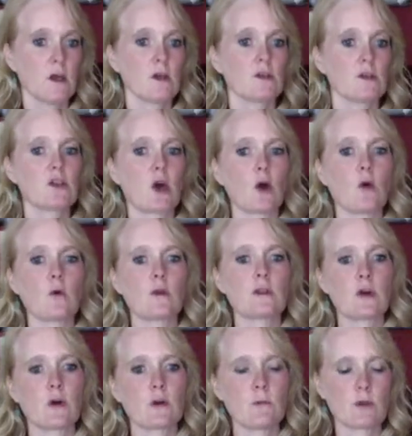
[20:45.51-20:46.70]
So the
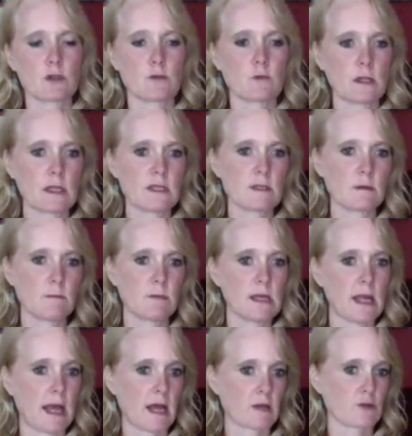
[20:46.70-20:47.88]
total motion release
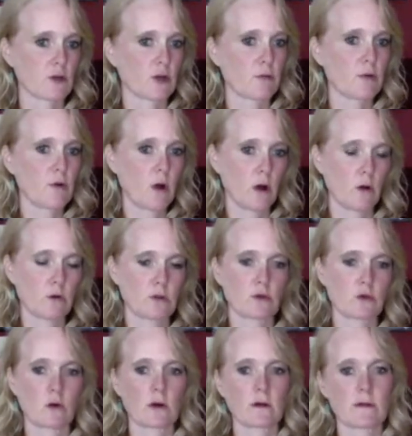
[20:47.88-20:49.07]
pediatric approach,
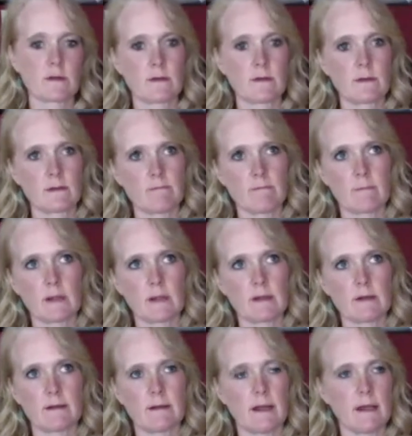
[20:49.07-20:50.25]
or
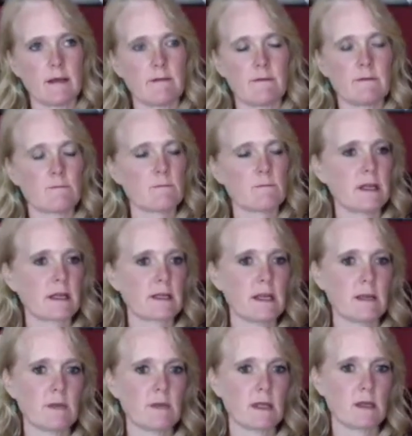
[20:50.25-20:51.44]
they've
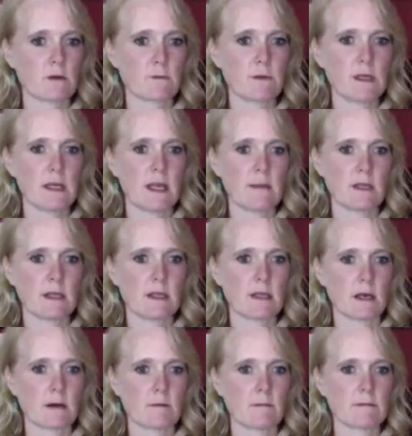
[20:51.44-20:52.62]
nicknamed it or renamed it
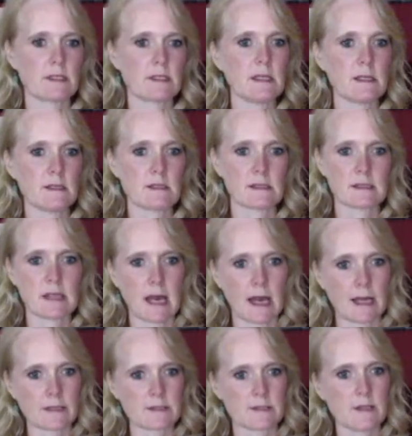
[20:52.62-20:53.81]
teens and
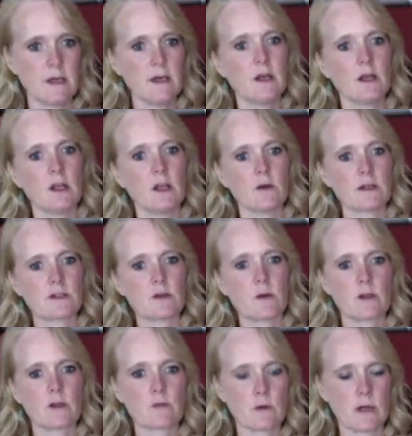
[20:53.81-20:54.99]
tots, it's going
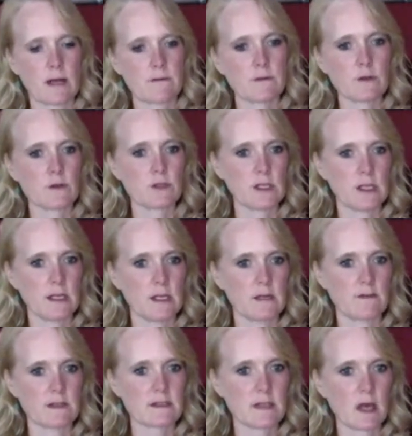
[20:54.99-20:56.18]
through an evolution in and of
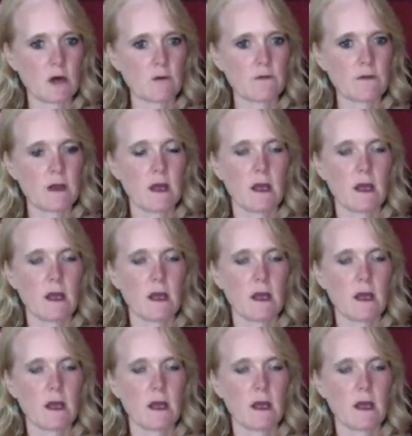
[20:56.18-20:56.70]
itself.